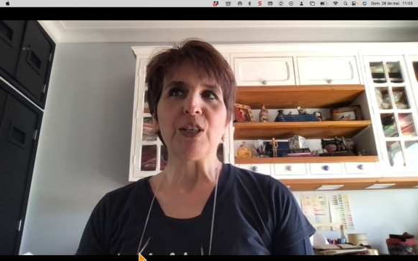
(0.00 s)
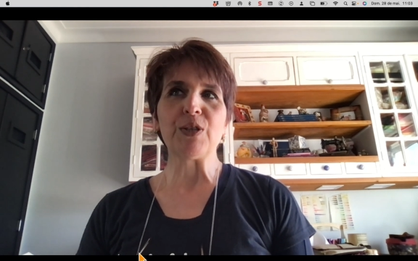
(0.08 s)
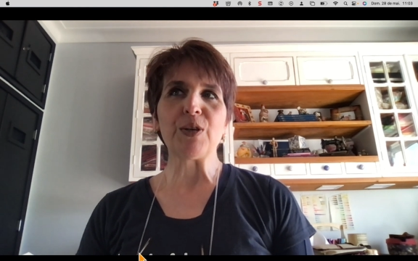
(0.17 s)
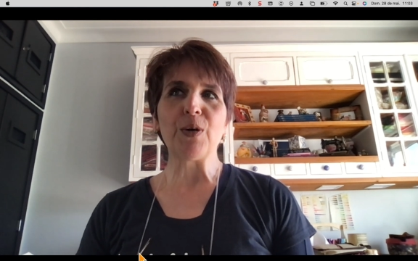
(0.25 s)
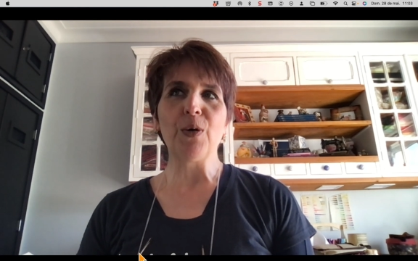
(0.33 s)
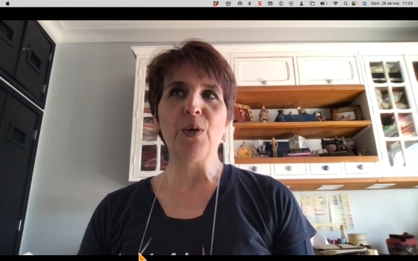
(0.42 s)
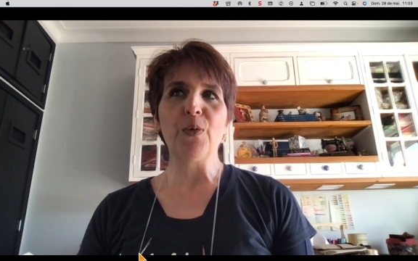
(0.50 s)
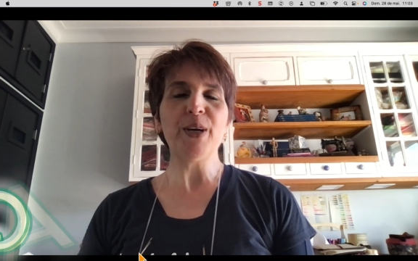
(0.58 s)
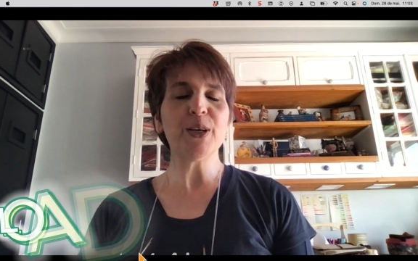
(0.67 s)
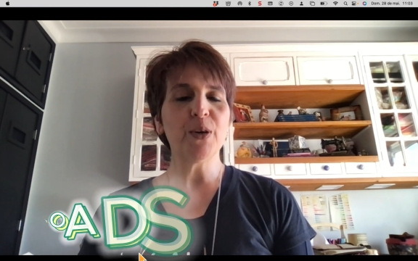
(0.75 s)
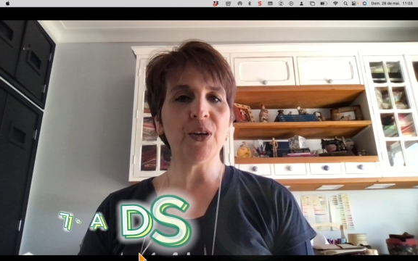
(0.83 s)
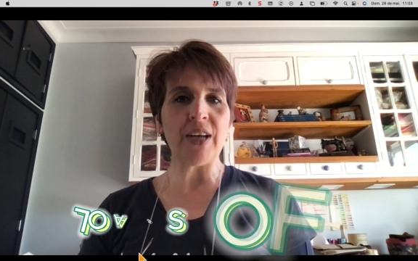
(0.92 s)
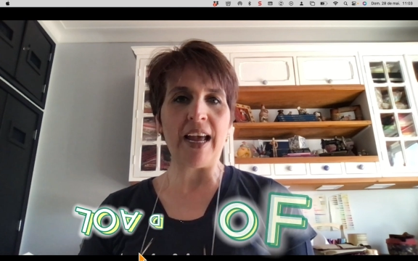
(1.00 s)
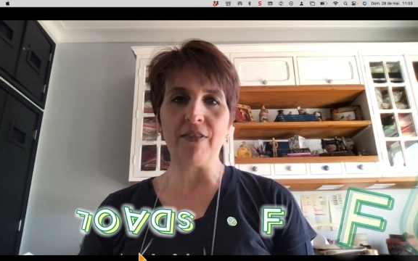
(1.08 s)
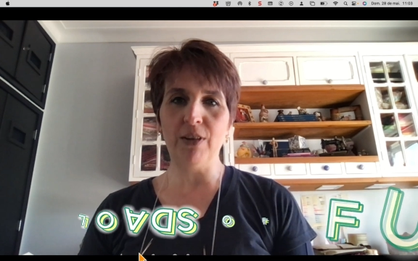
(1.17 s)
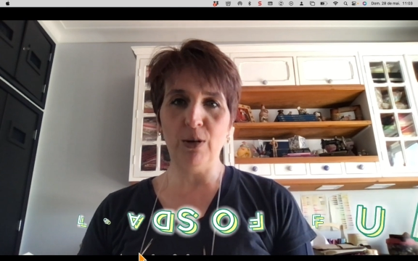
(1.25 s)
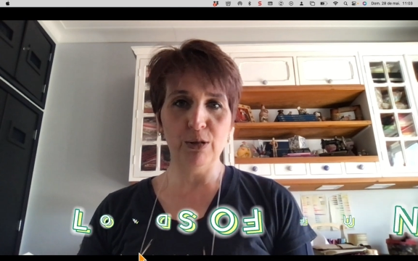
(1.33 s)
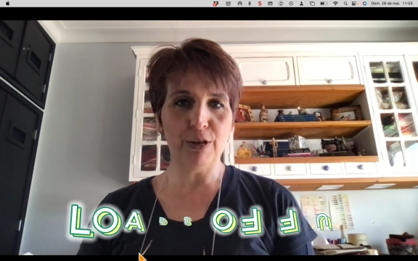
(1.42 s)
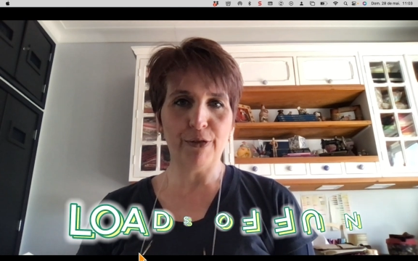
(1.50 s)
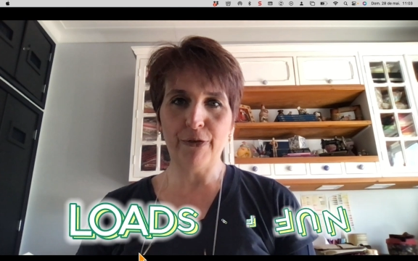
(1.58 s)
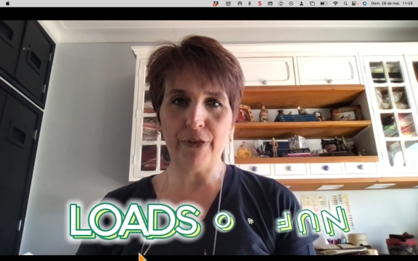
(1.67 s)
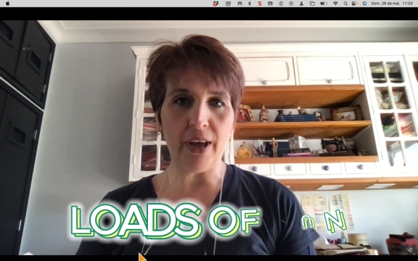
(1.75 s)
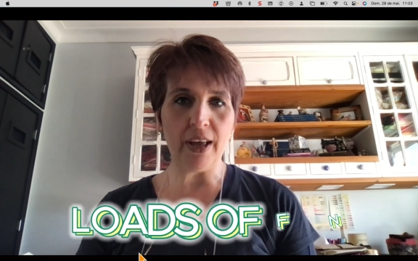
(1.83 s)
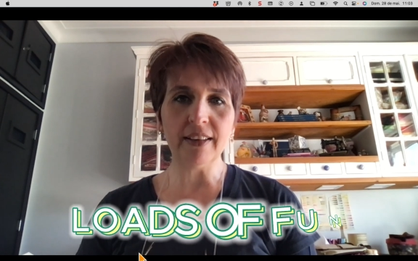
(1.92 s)
So we are going to have loads of
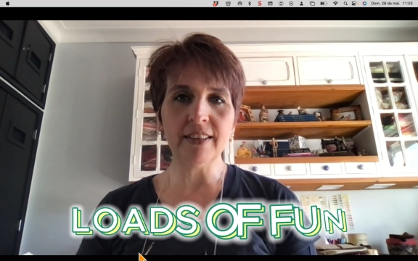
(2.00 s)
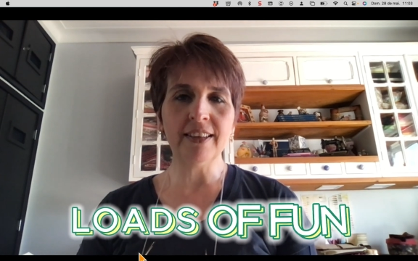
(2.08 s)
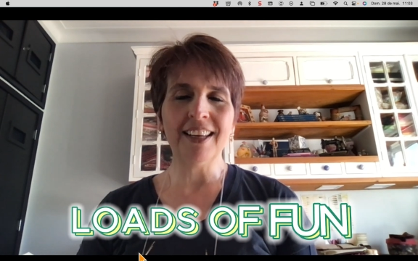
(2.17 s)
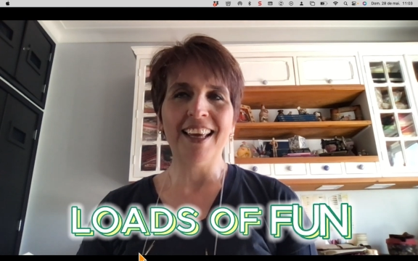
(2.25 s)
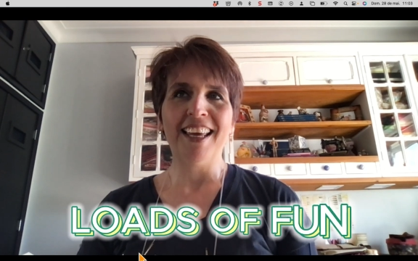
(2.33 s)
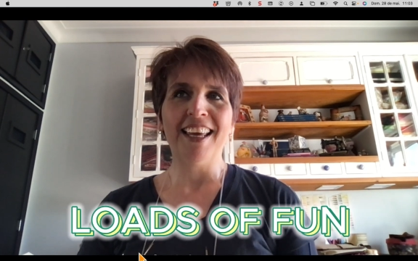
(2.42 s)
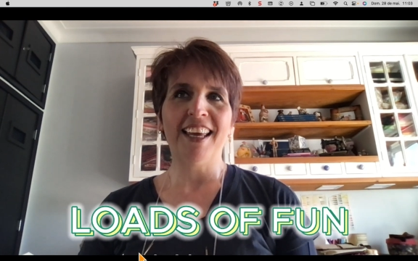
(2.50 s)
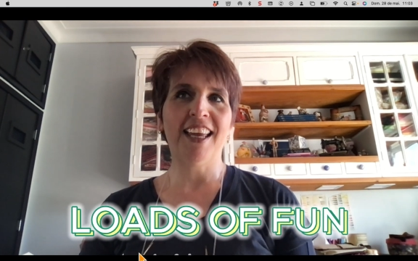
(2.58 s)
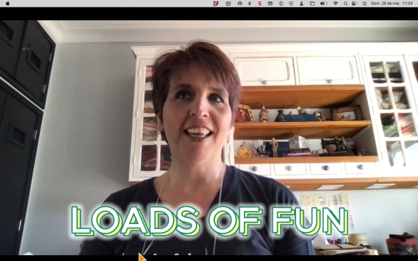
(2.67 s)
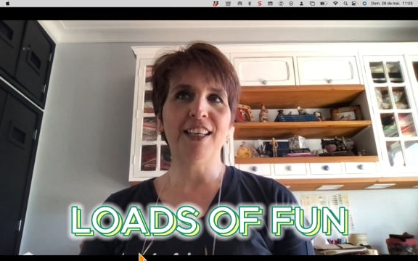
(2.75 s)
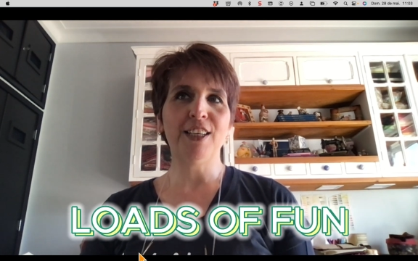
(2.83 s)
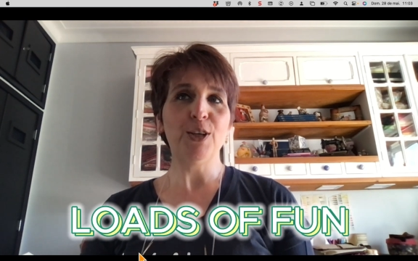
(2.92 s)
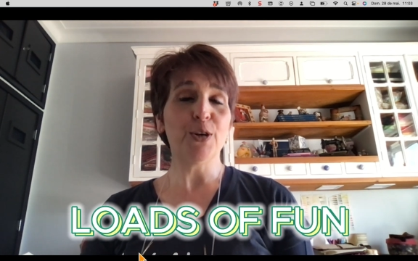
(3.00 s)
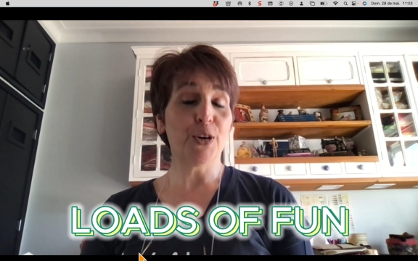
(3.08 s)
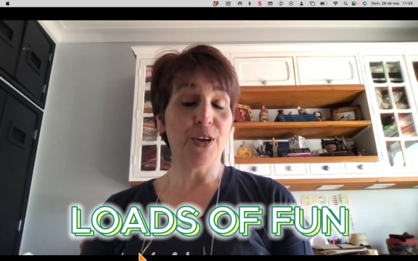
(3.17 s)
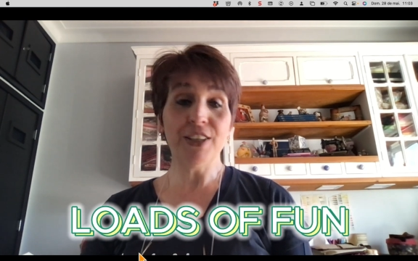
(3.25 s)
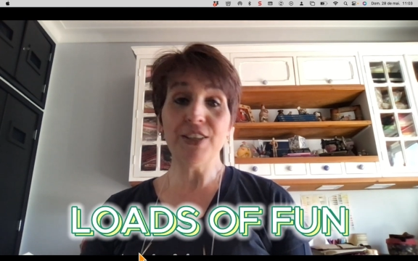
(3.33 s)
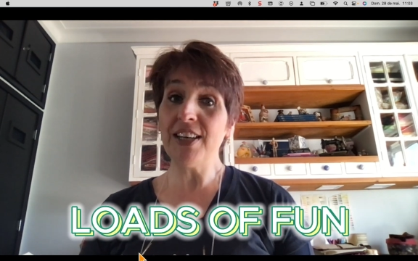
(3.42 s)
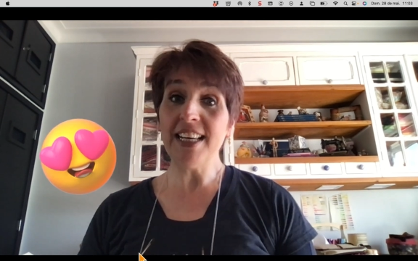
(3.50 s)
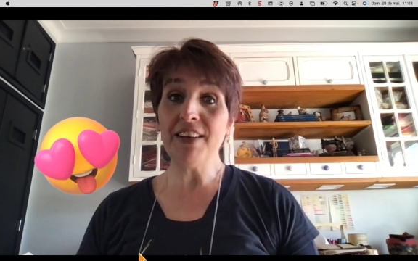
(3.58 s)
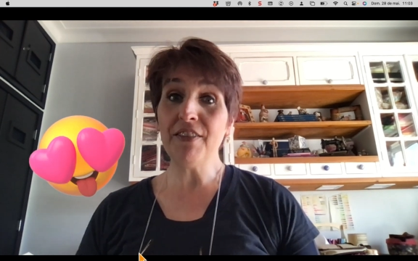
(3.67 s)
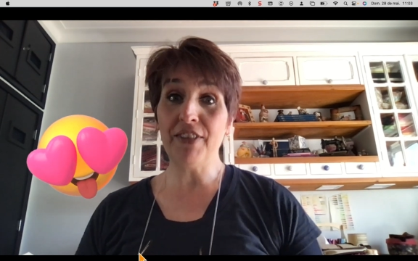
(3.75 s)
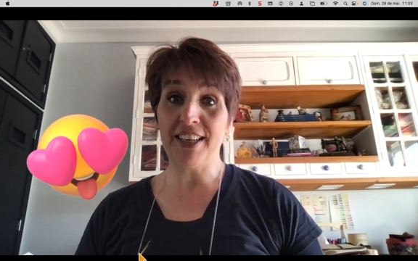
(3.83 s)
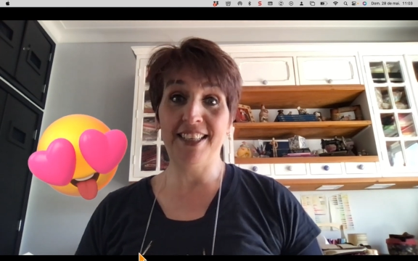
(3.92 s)
fun and you're going to
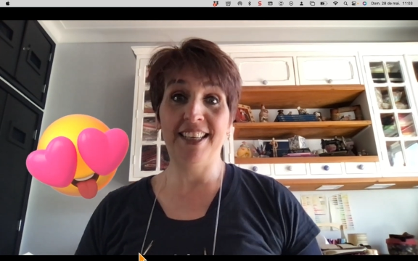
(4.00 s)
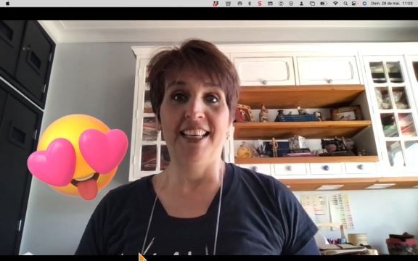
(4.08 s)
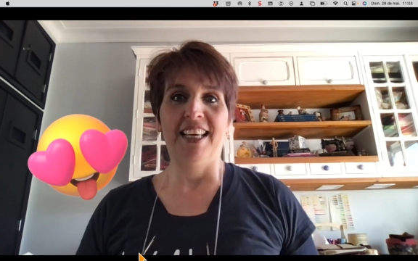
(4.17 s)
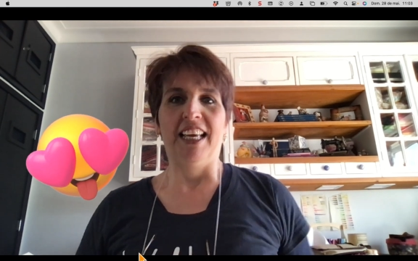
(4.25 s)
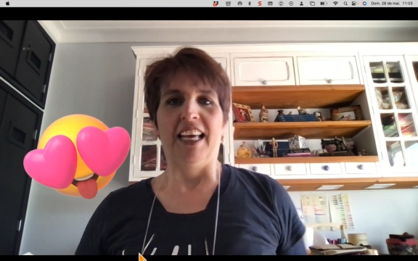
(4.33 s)
love it.